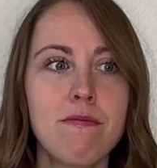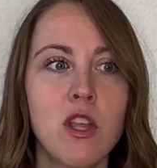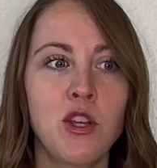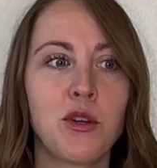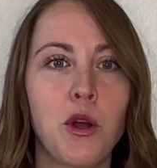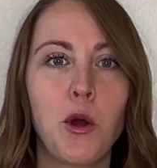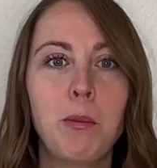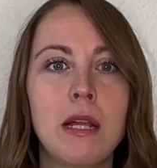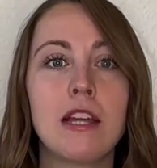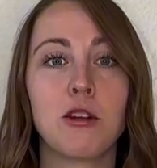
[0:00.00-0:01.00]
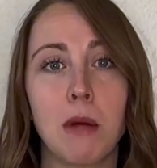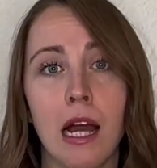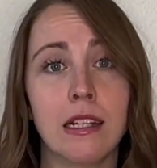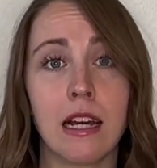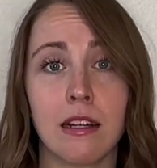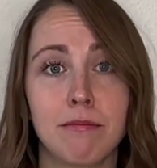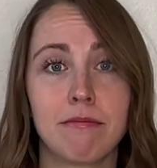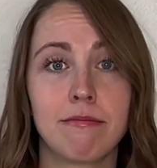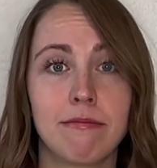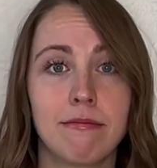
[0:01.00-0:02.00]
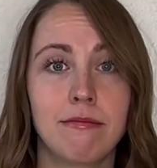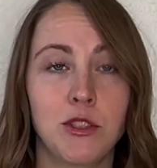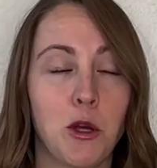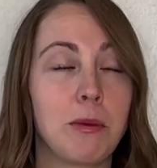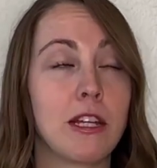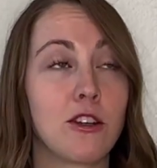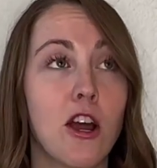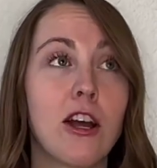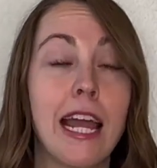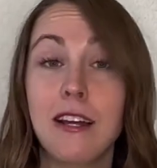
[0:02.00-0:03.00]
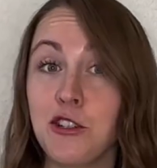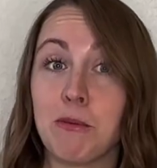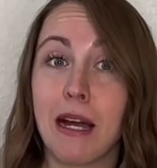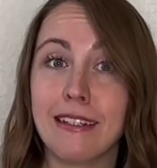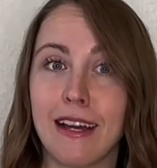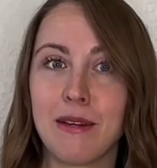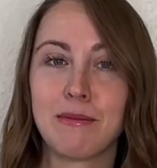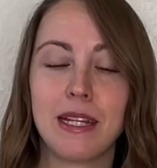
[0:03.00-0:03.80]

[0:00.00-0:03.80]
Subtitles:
you're opening your mind up. You're opening your heart and your mind up.